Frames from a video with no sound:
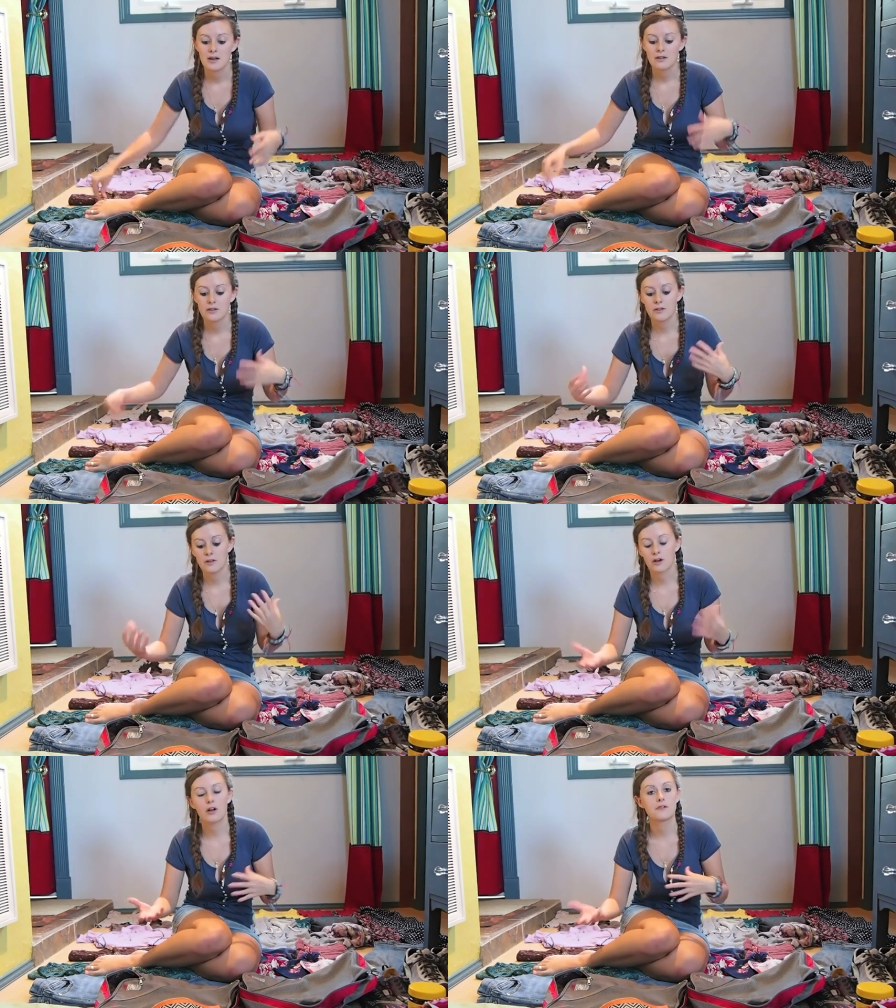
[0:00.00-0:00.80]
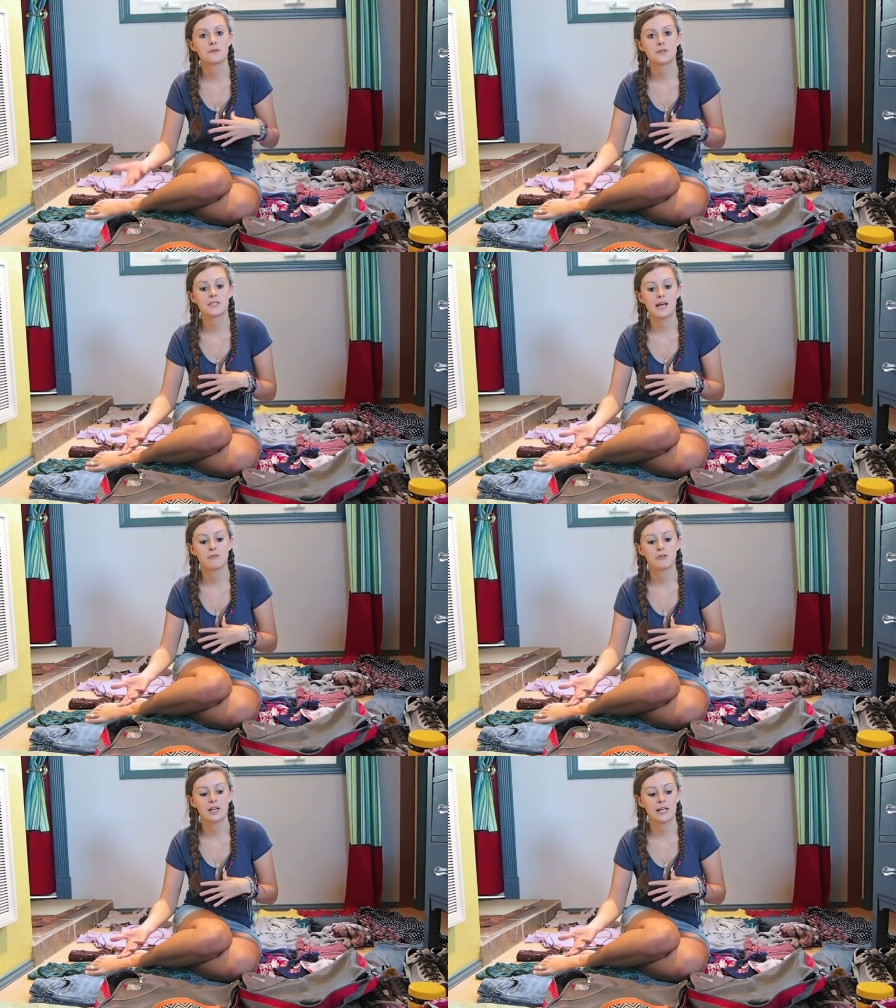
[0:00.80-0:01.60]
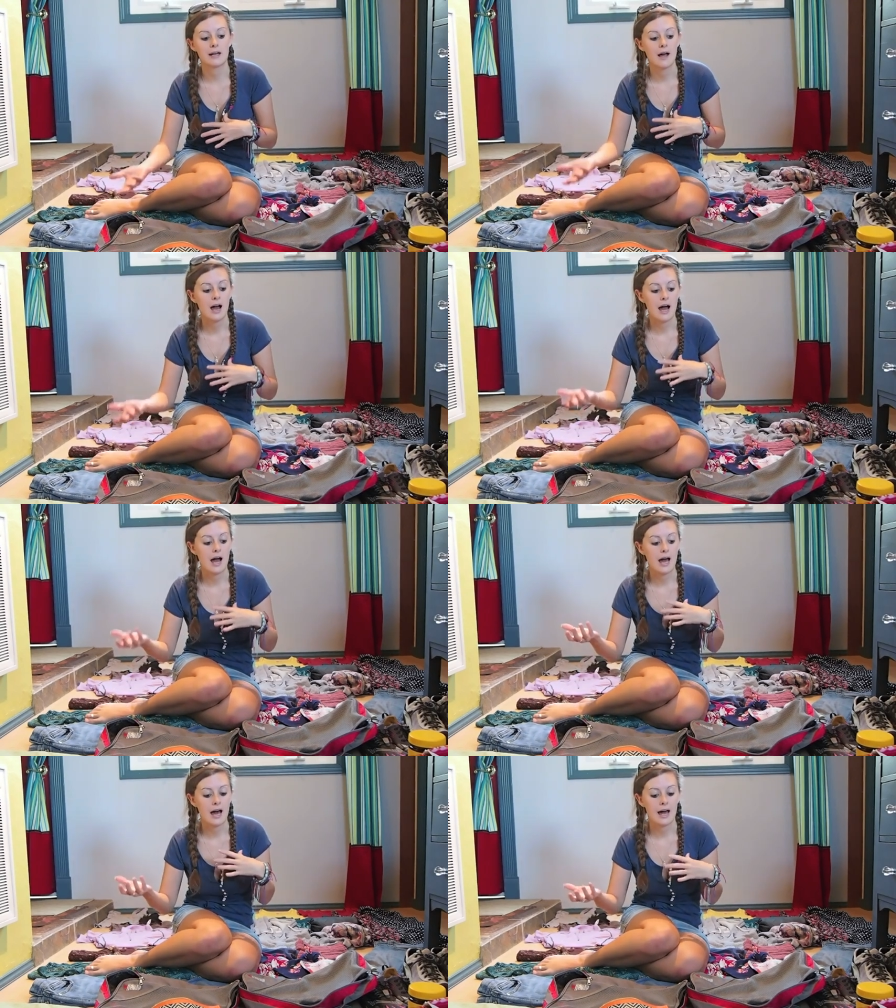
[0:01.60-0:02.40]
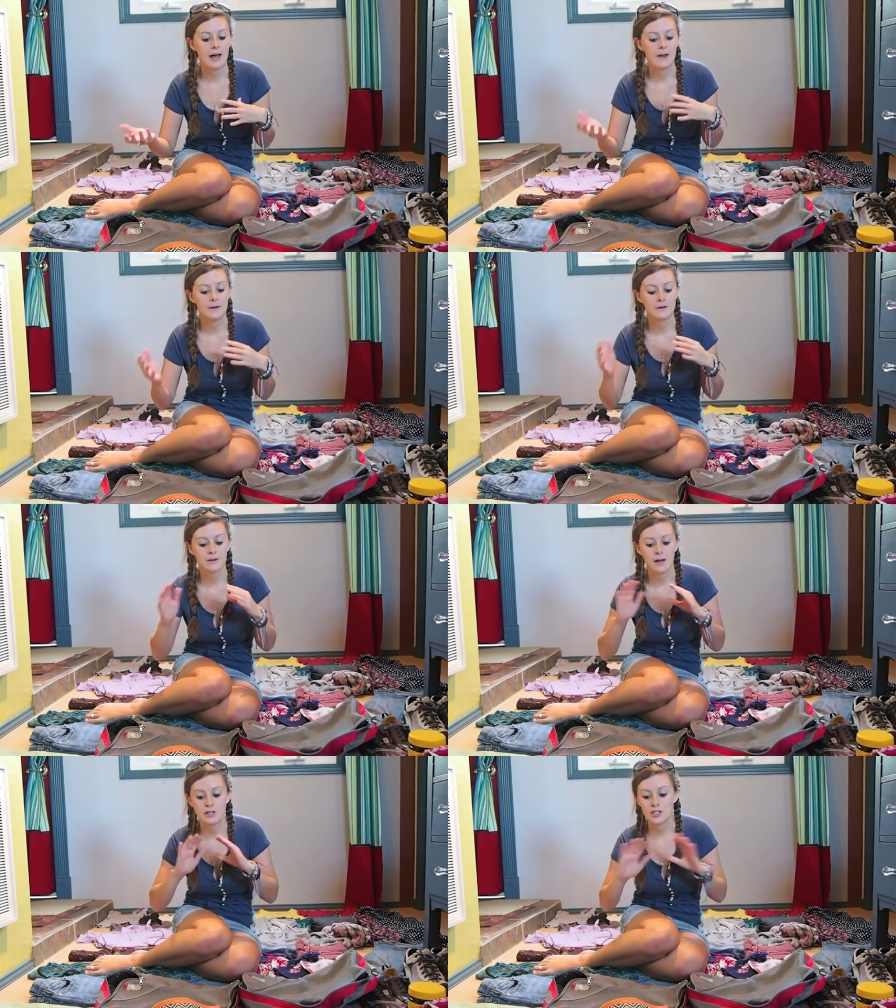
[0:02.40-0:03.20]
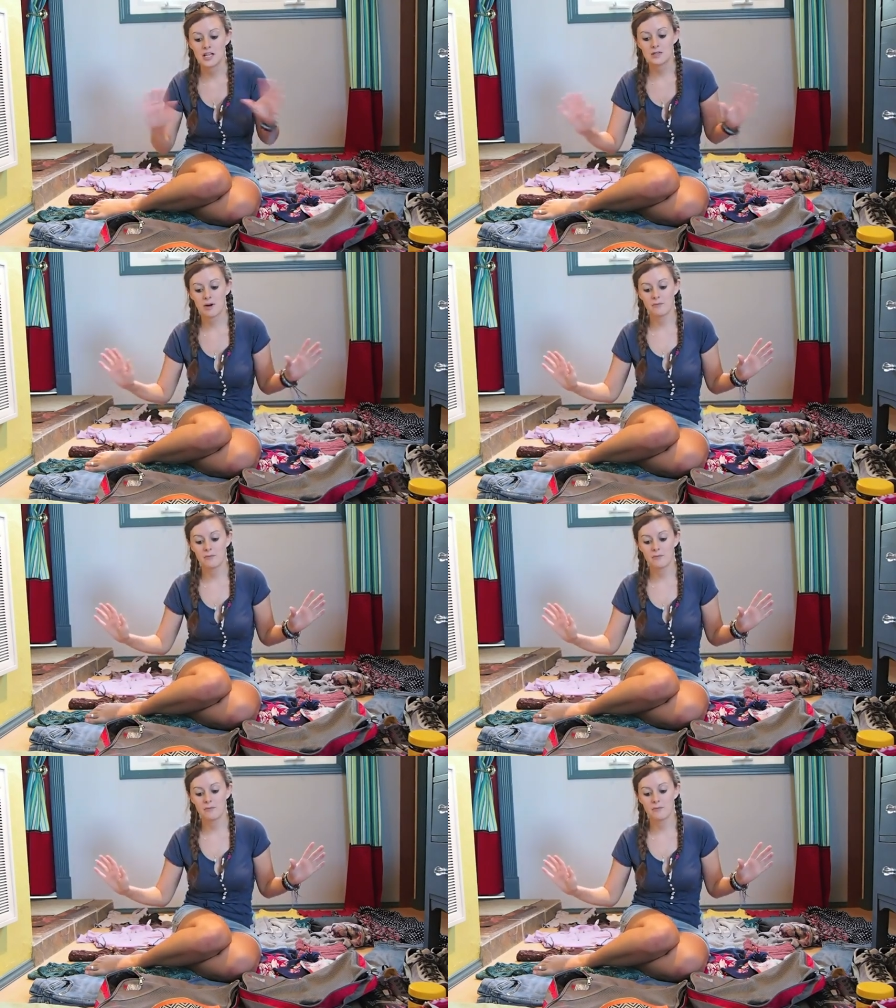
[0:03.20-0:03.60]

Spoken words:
than the clothes would separately. And I changed my